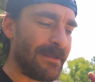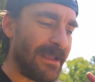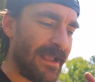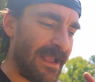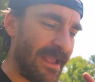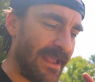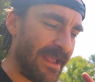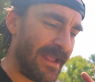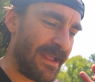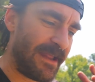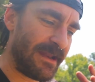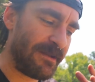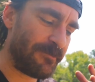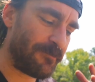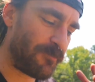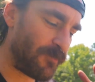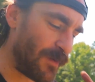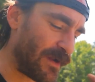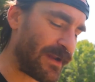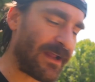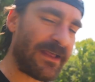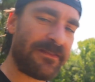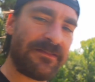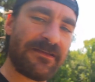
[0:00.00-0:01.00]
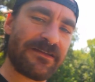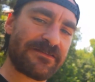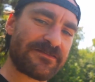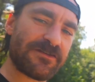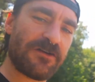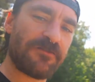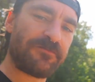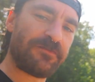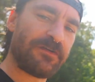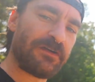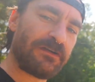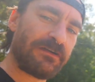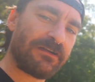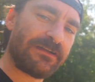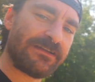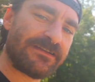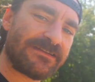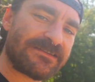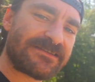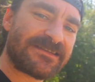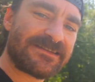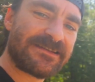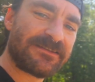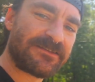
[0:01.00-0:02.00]
And what I think so far
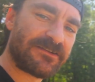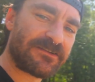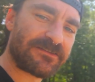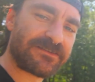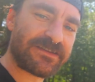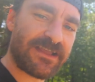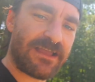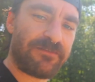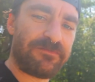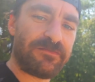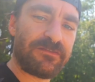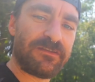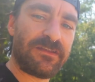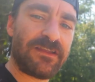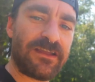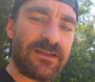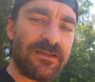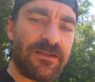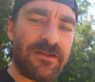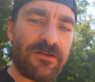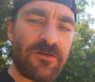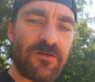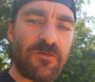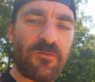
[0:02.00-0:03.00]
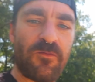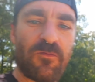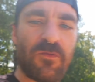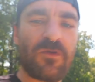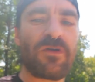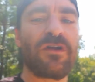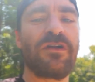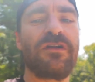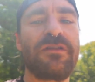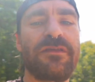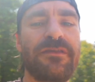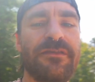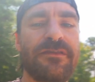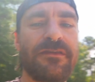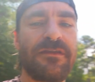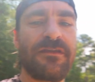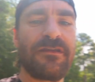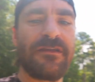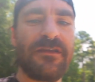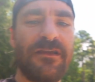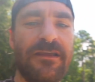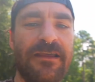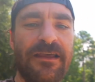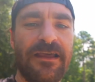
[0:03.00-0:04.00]
is they're definitely worth
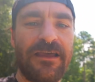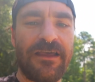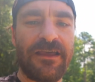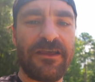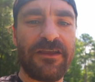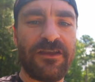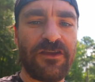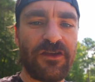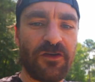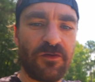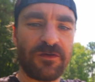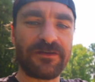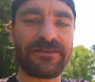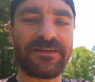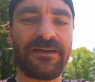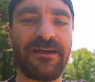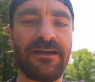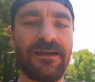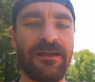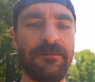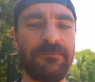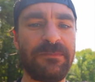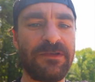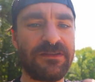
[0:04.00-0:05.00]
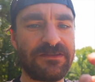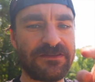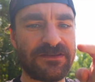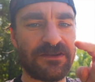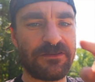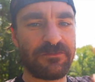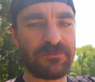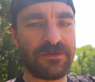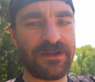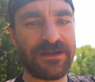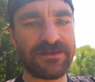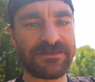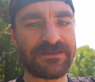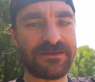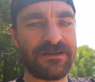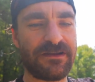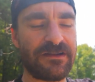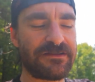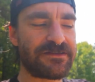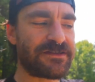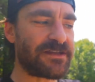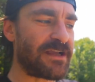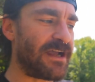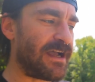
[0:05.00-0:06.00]
your time to
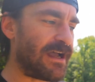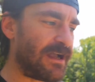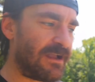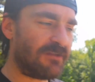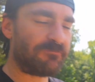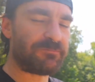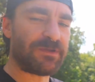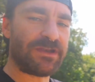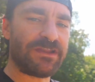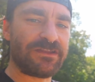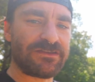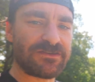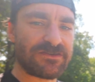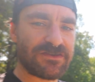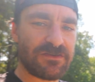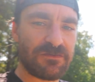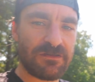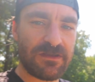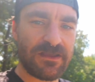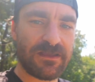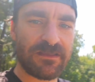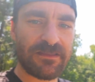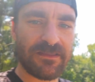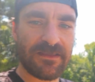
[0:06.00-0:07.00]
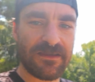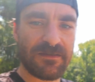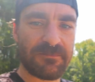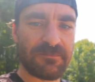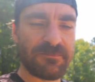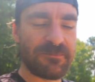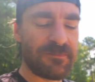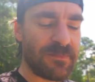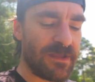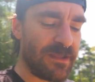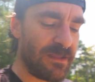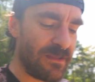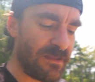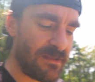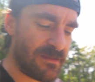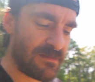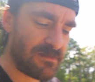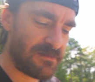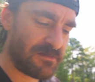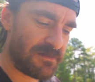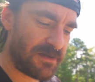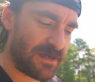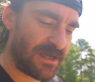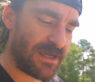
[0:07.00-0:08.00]
research. I've been enjoying them,
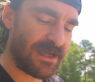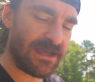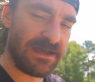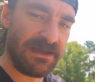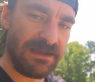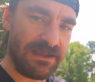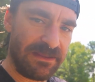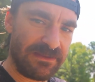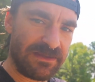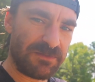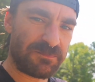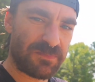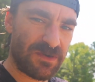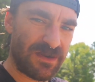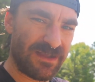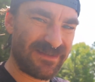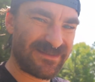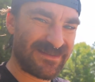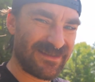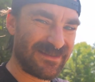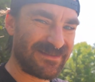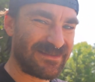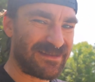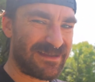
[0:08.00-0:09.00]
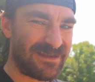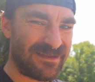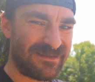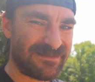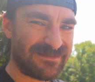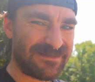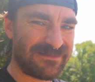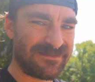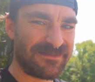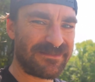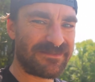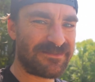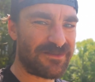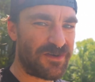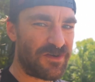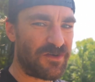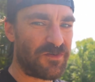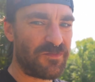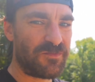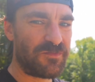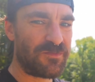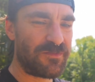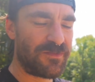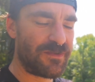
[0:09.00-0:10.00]
and the price is nice.
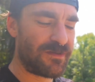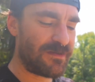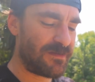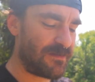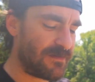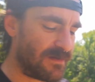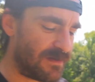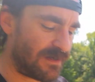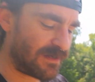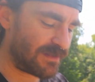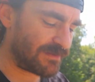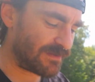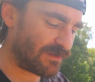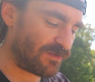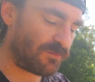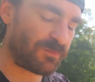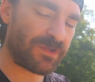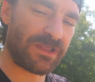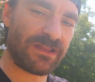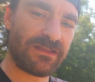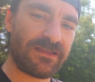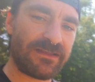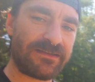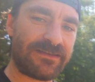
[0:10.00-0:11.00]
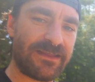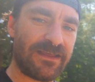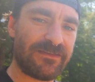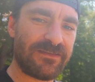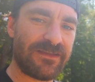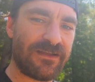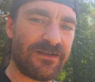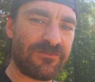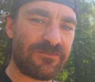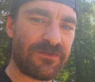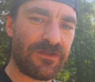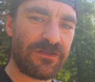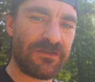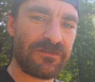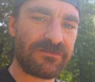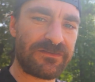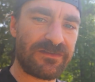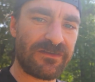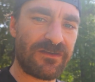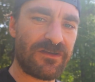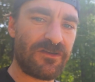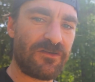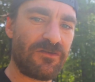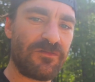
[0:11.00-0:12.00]
So there'll be a link down there for you
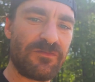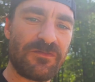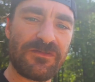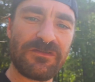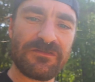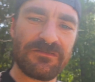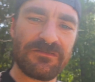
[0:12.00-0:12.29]
to go